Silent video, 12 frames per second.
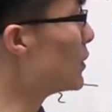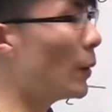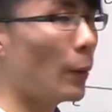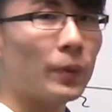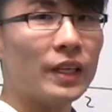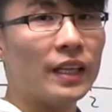
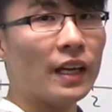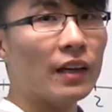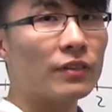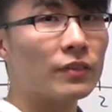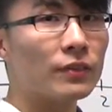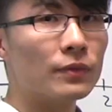no
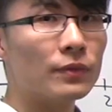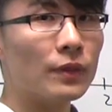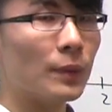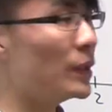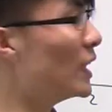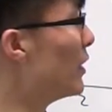PDF.
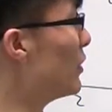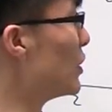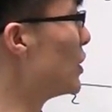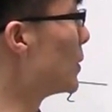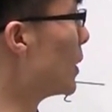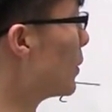The PDF is
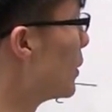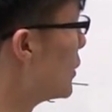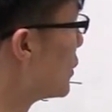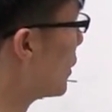0. And